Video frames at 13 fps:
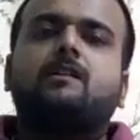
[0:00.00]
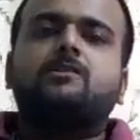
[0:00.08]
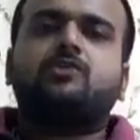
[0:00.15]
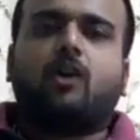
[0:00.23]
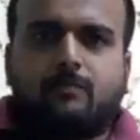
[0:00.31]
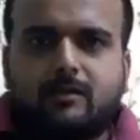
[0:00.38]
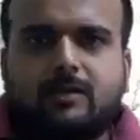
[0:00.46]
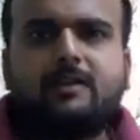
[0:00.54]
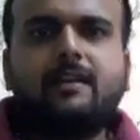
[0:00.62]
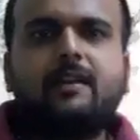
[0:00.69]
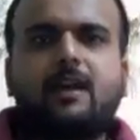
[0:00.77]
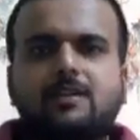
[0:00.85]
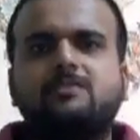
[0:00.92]
John
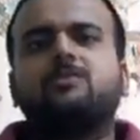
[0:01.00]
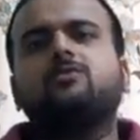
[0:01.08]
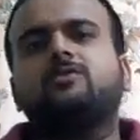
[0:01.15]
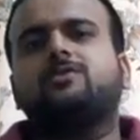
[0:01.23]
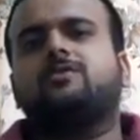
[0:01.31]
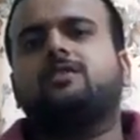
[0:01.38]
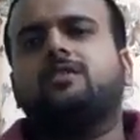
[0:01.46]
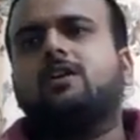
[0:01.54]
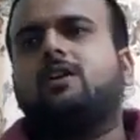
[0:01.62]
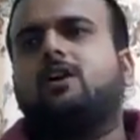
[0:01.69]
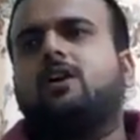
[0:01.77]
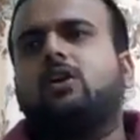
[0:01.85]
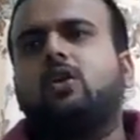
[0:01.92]
Milton has used
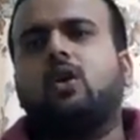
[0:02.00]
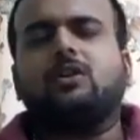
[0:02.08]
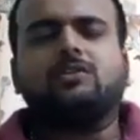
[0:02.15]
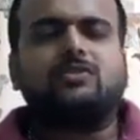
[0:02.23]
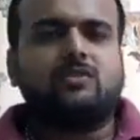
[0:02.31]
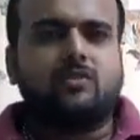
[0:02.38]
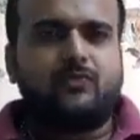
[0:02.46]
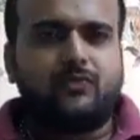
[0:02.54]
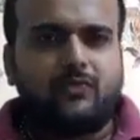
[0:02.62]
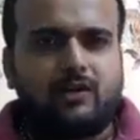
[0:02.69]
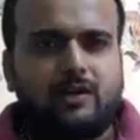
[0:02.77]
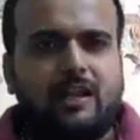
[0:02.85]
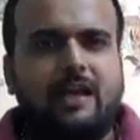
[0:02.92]
lots of
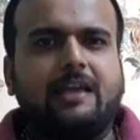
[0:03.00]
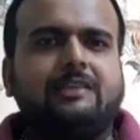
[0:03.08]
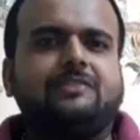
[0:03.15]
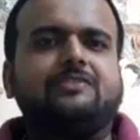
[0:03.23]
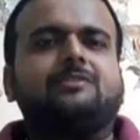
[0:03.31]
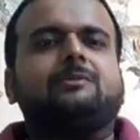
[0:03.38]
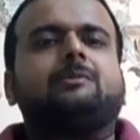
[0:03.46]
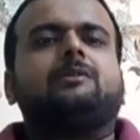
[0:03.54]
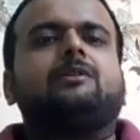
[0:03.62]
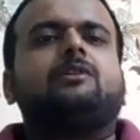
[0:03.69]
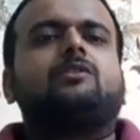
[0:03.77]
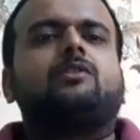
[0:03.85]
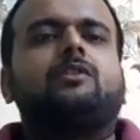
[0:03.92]
lines
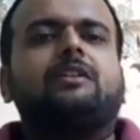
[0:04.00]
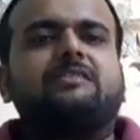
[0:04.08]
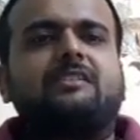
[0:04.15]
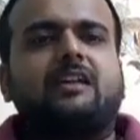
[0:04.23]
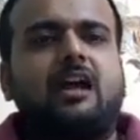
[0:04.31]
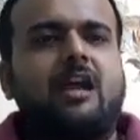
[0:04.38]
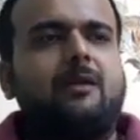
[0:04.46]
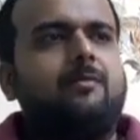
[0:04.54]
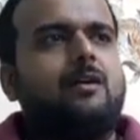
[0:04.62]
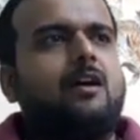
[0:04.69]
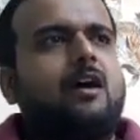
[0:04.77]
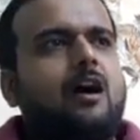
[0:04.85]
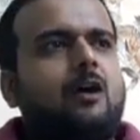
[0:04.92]
to
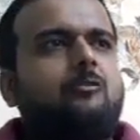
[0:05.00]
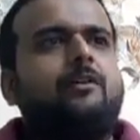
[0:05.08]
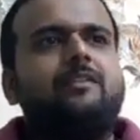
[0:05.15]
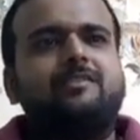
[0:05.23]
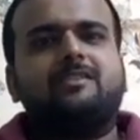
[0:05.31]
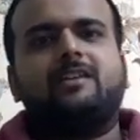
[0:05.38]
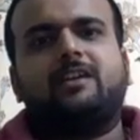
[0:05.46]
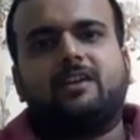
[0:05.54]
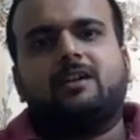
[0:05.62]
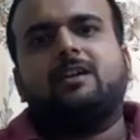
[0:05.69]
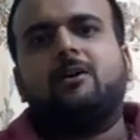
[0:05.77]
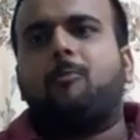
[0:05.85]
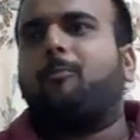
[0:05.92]
describe how is the
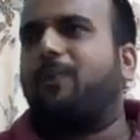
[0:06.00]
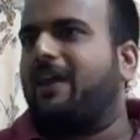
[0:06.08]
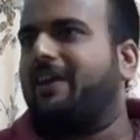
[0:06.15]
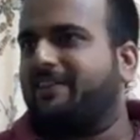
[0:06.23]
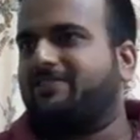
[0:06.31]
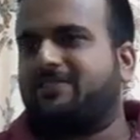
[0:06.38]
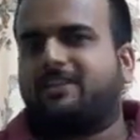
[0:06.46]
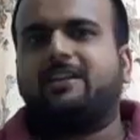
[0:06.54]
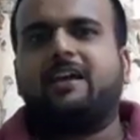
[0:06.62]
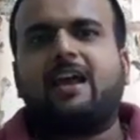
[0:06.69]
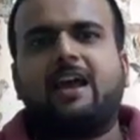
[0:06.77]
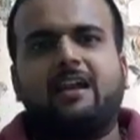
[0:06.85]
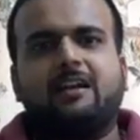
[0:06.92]
place in
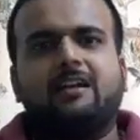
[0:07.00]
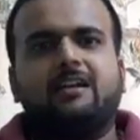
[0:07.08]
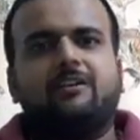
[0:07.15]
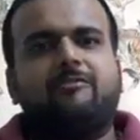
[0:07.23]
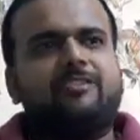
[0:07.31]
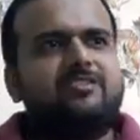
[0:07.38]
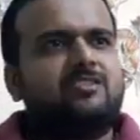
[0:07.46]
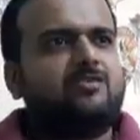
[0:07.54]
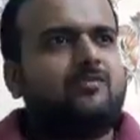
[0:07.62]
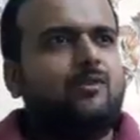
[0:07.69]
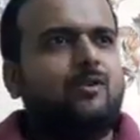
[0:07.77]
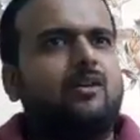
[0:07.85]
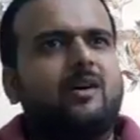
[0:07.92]
hell, which is
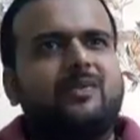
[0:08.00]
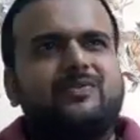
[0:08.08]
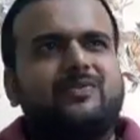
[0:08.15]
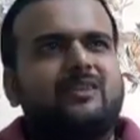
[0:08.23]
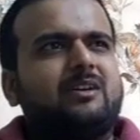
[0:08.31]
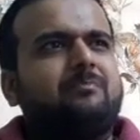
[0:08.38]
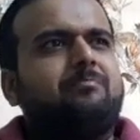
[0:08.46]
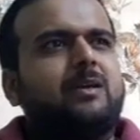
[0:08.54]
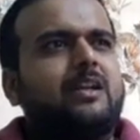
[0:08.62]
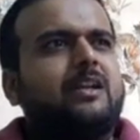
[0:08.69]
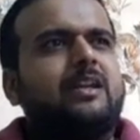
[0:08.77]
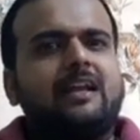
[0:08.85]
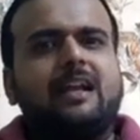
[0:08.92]
full of
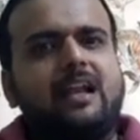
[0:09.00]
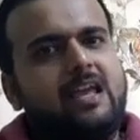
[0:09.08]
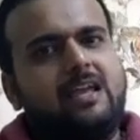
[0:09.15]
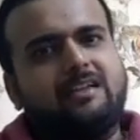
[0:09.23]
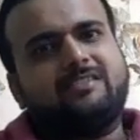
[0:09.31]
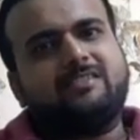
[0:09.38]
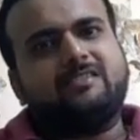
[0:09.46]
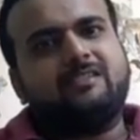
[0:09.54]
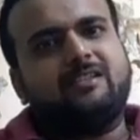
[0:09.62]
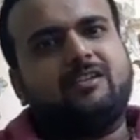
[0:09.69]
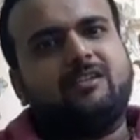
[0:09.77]
burning lakes,